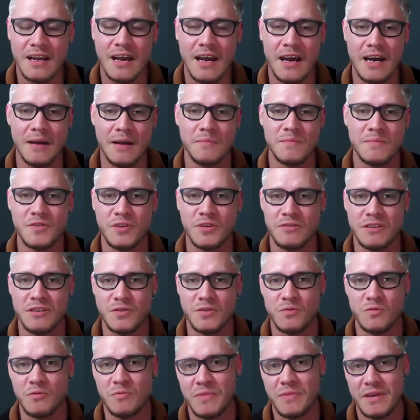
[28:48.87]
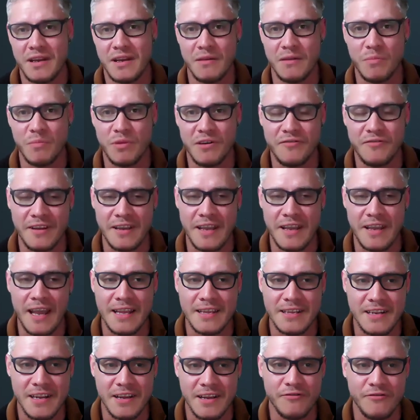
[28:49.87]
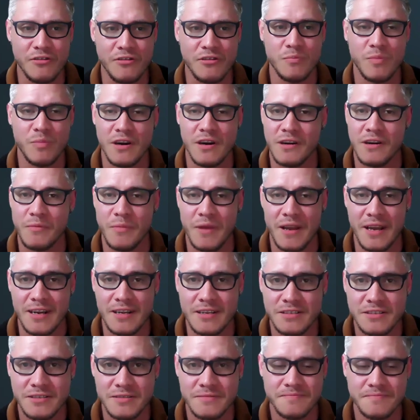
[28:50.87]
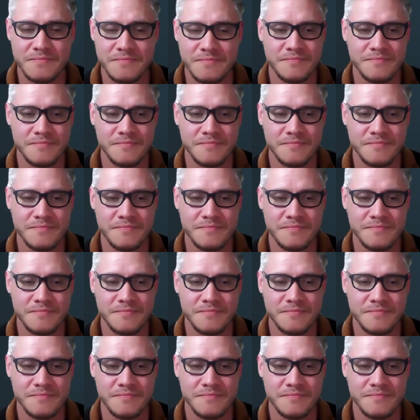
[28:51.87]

So this would be a perfect candidate for partner manage.